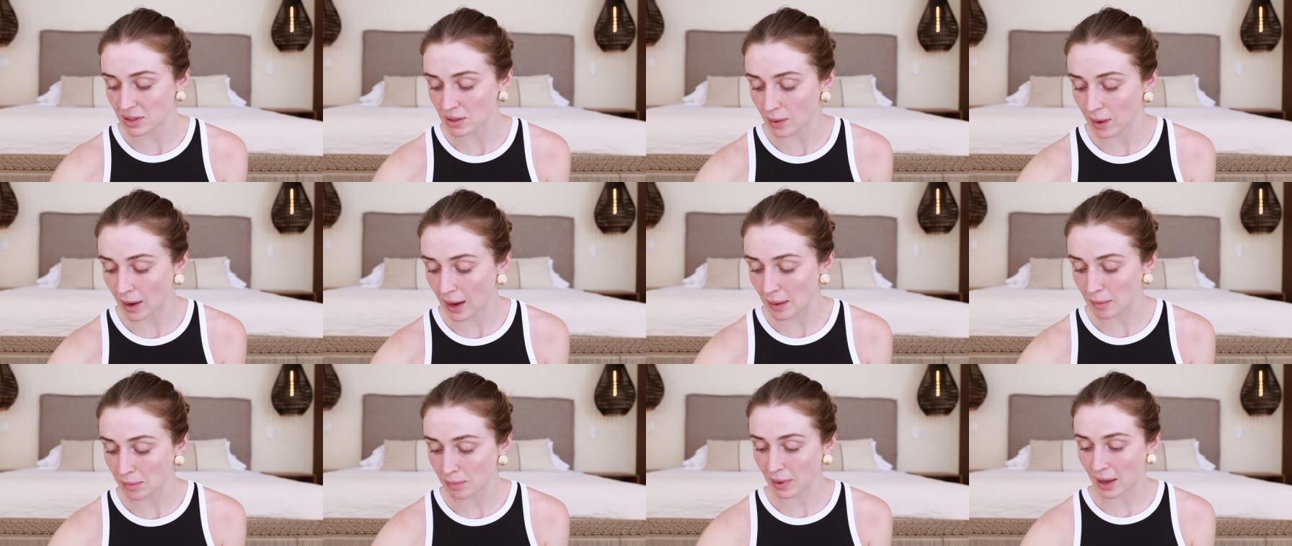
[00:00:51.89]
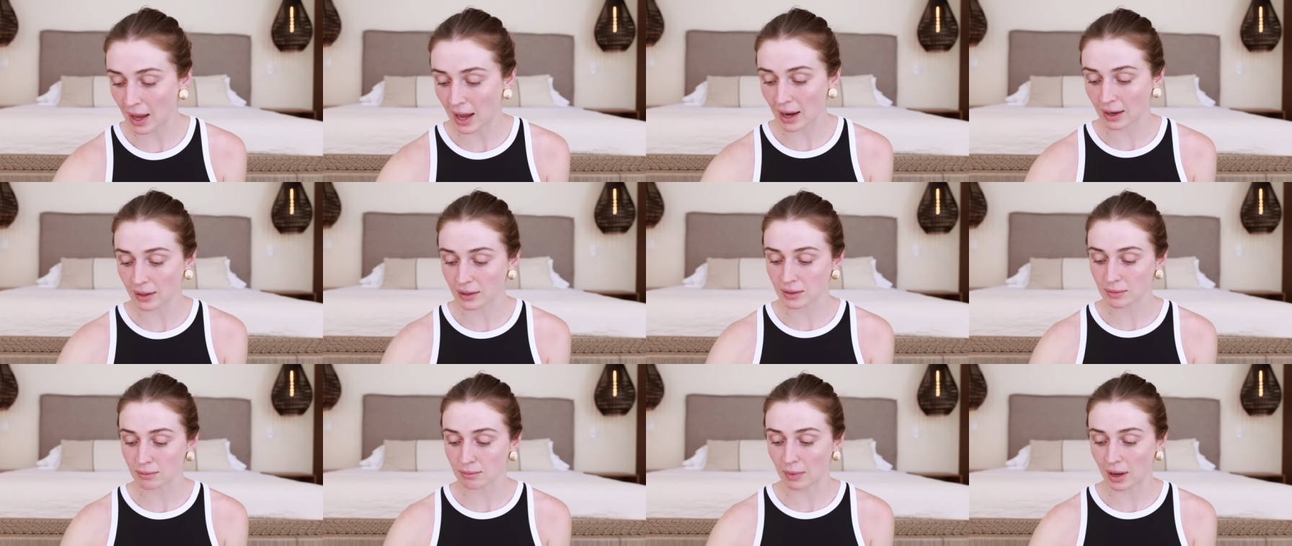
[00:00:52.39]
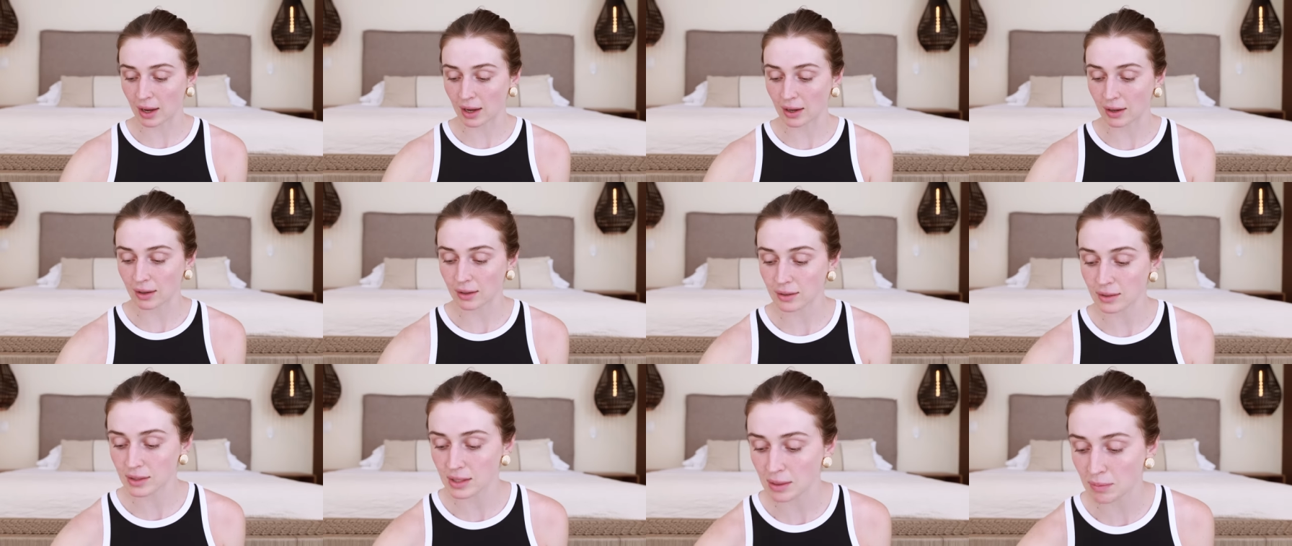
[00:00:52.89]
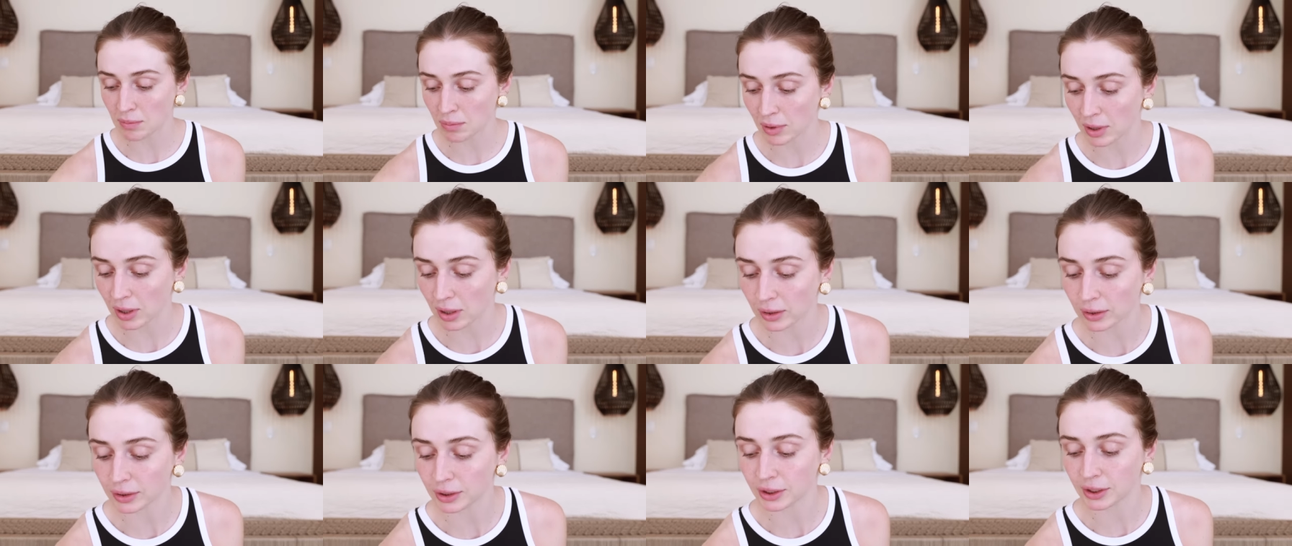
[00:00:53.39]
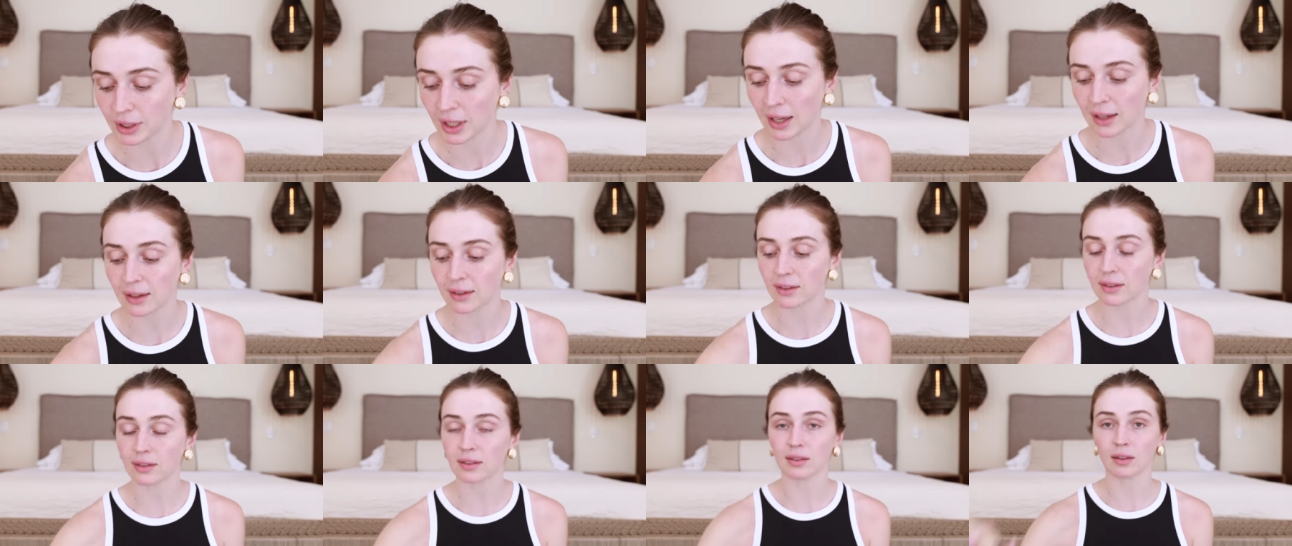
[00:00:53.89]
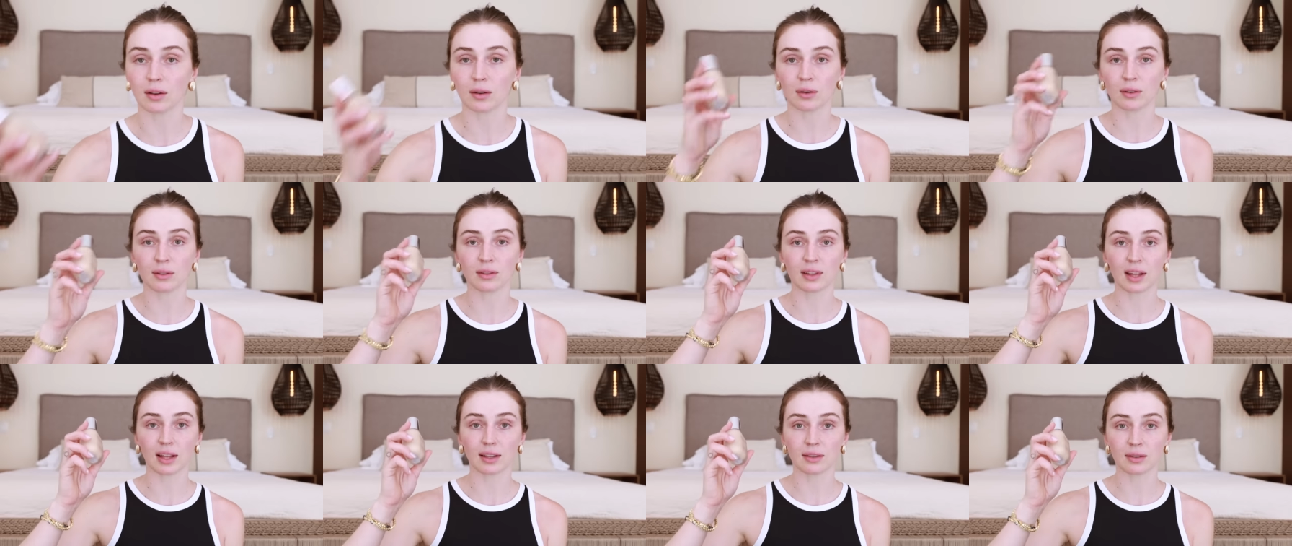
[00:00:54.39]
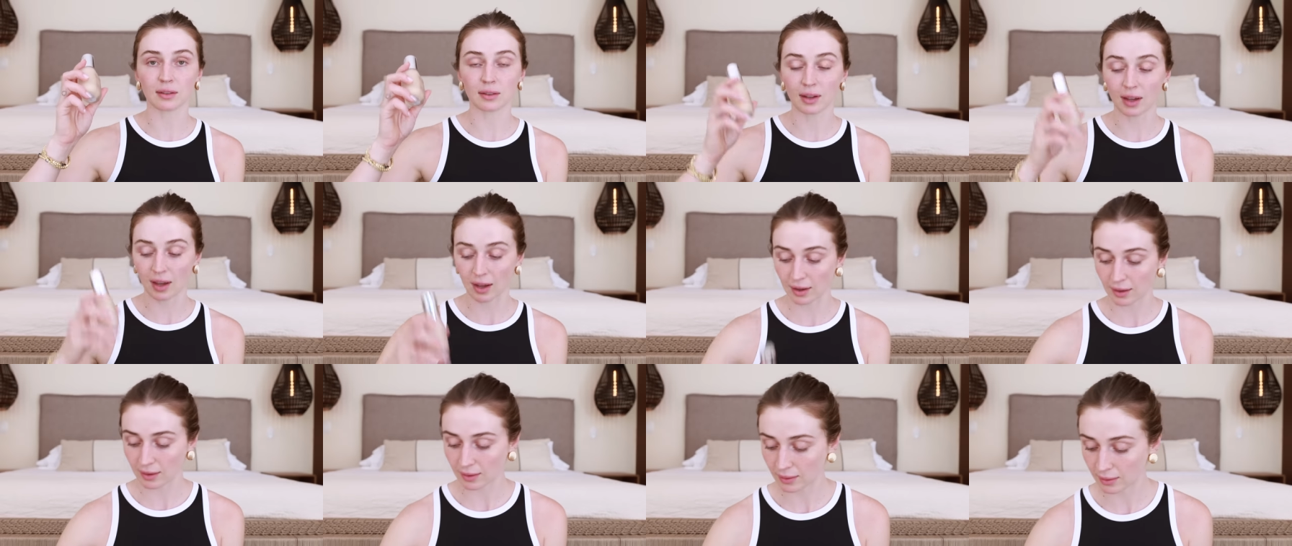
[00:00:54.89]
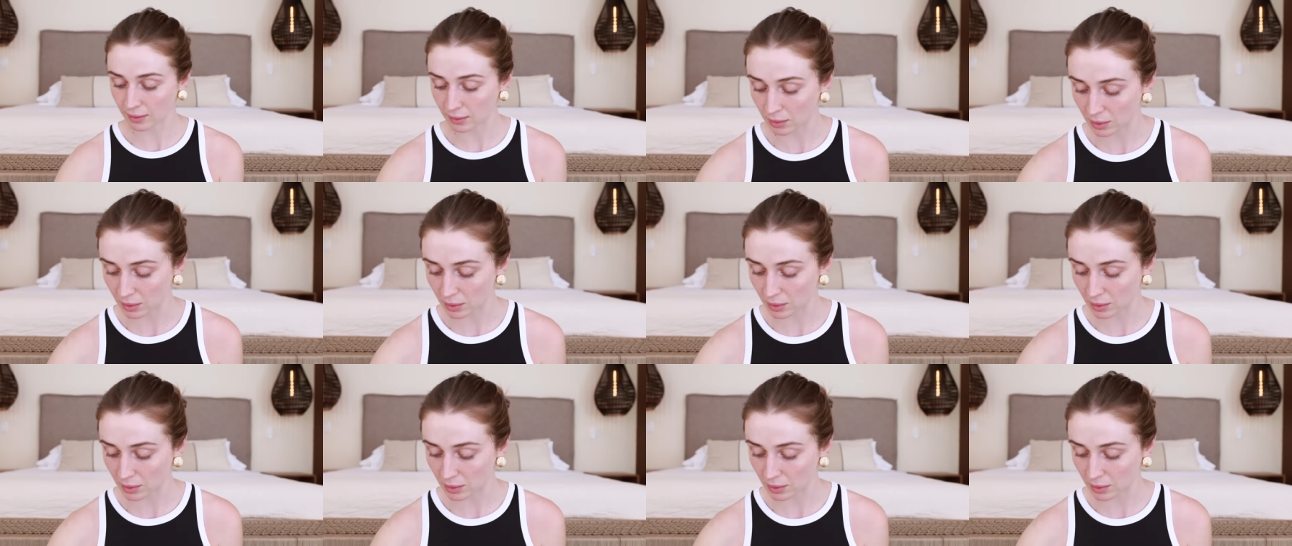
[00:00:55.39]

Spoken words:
So I packed my deeper shades, so that's okay.